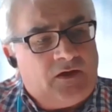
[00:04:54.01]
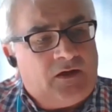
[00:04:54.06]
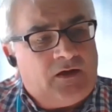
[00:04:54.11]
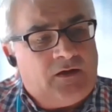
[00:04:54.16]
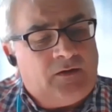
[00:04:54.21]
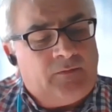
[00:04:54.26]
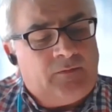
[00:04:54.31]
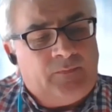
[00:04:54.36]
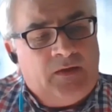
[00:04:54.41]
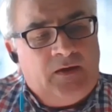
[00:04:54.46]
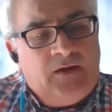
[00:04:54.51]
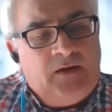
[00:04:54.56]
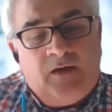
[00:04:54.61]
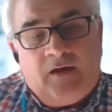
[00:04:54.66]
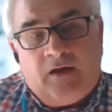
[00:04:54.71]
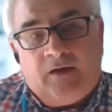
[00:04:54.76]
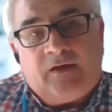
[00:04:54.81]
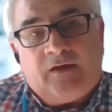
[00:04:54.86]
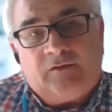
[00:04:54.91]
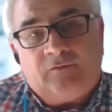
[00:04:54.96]
And
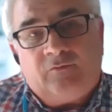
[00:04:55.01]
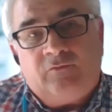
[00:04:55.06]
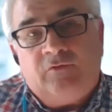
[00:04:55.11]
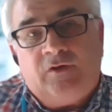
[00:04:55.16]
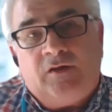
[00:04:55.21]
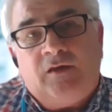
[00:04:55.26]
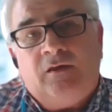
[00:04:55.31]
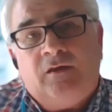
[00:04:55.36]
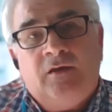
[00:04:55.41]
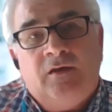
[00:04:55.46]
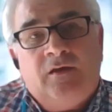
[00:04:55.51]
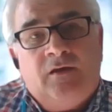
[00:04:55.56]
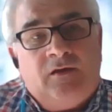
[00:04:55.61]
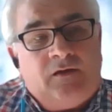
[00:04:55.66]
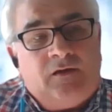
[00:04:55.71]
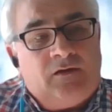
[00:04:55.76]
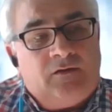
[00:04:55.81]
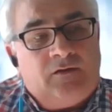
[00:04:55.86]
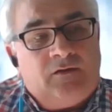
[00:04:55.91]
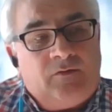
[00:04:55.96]
that's really
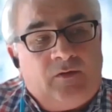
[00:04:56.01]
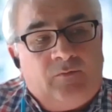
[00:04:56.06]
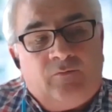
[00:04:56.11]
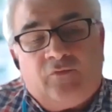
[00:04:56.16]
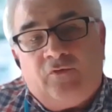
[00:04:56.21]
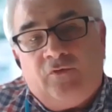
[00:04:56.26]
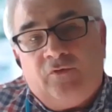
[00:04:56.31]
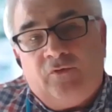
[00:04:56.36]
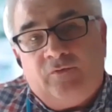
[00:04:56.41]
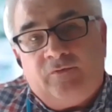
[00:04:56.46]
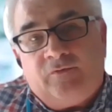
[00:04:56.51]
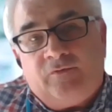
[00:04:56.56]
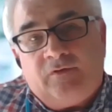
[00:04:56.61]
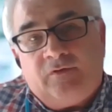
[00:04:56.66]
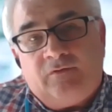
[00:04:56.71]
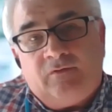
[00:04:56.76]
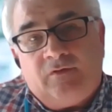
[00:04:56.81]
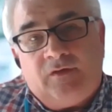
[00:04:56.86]
improved